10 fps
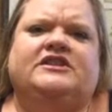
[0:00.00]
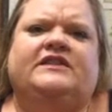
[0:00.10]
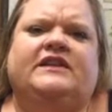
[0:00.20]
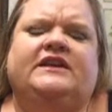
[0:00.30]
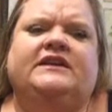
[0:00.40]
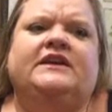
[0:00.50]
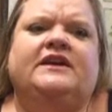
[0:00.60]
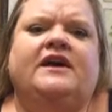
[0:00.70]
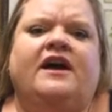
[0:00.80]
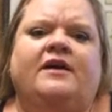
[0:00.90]
And then
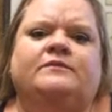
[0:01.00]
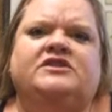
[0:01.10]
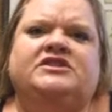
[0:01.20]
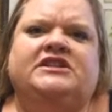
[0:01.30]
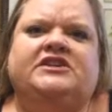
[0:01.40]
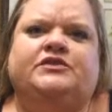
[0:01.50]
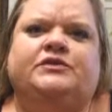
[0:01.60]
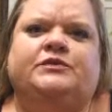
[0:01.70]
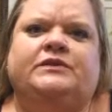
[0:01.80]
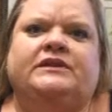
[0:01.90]
just
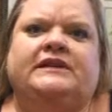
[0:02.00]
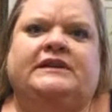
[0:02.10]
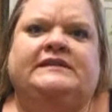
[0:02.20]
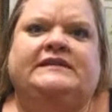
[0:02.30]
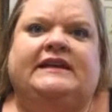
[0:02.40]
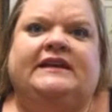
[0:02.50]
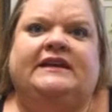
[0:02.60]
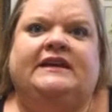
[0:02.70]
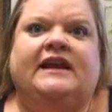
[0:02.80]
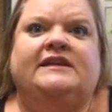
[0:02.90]
teachers really seeing
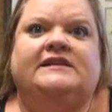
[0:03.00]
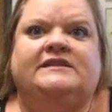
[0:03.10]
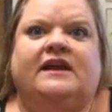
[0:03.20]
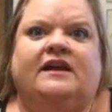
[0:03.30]
it as